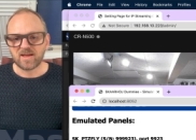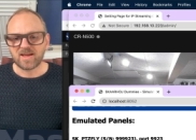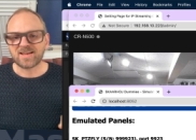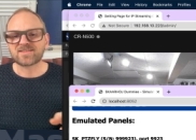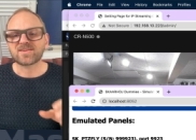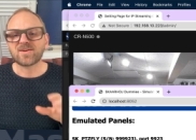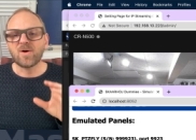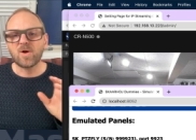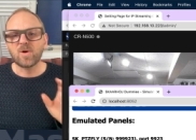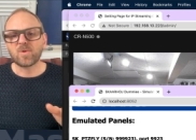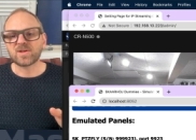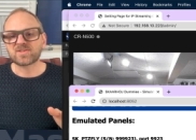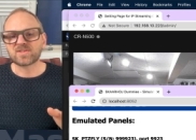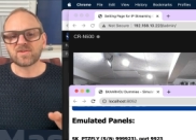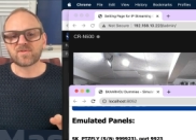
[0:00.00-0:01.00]
It's
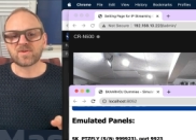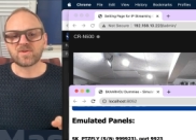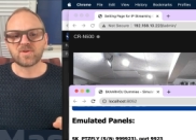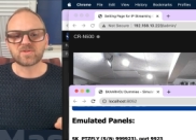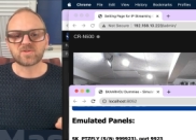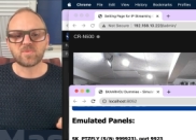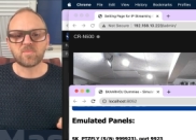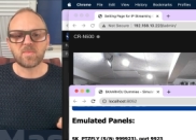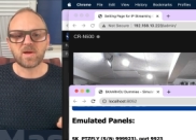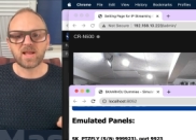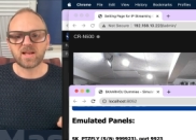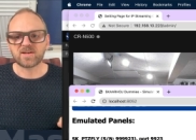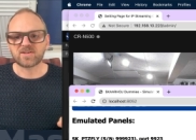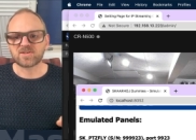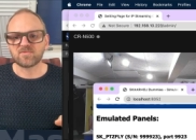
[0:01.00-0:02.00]
always difficult to
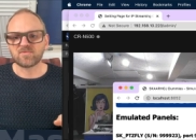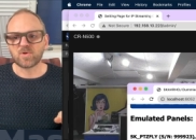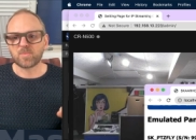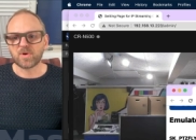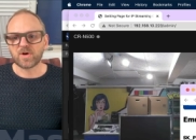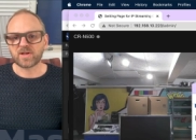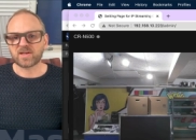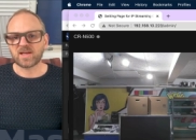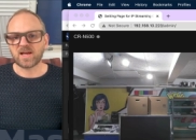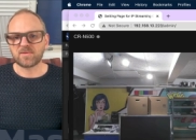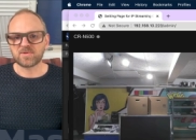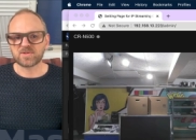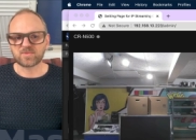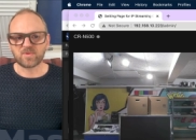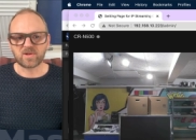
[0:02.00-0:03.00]
manage robotic
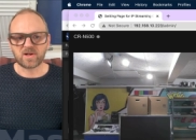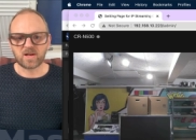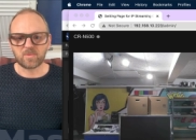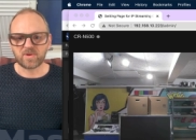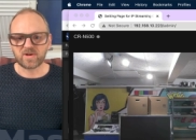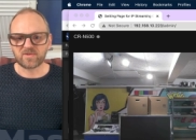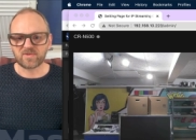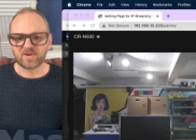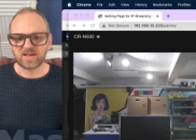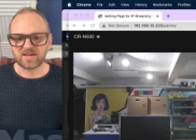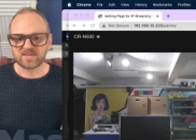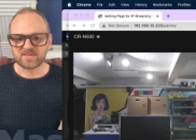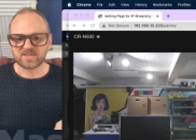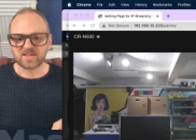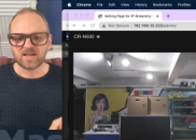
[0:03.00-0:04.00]
cameras with a little bit of
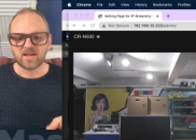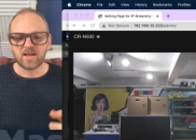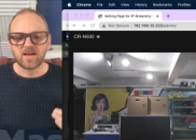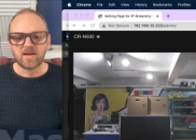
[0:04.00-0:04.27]
latency,